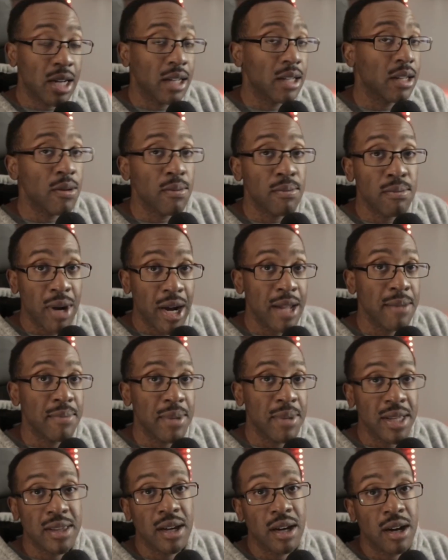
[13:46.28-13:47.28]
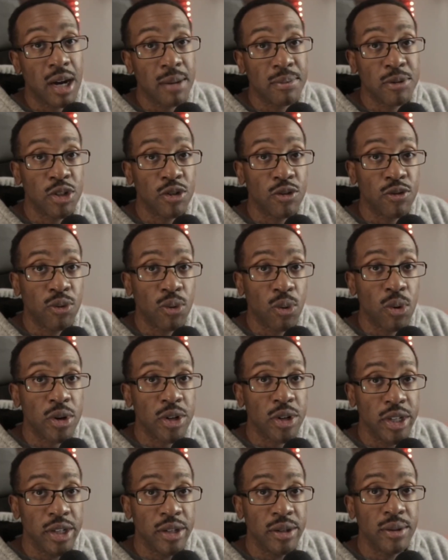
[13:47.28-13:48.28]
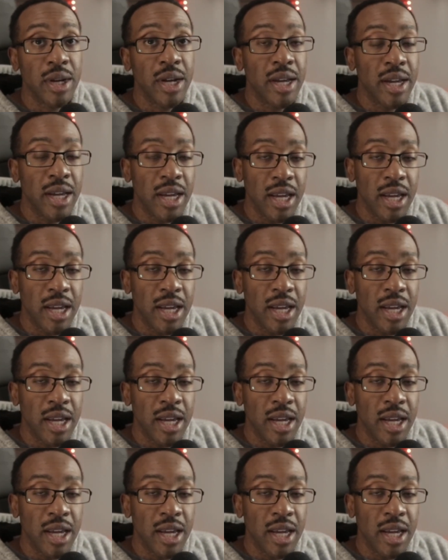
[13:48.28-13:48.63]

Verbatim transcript: Adalo might be the option for you